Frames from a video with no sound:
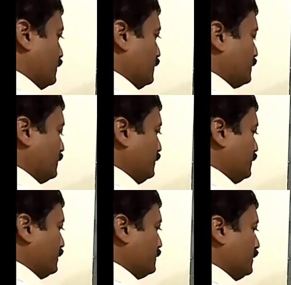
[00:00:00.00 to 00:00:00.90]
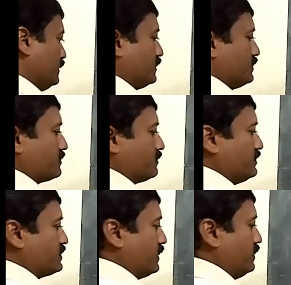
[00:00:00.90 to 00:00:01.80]
This theta is the inclination of
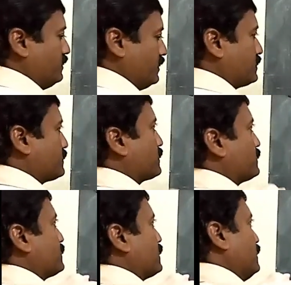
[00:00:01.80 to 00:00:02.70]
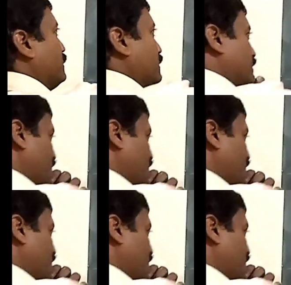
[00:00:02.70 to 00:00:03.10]
this line, x-axis, and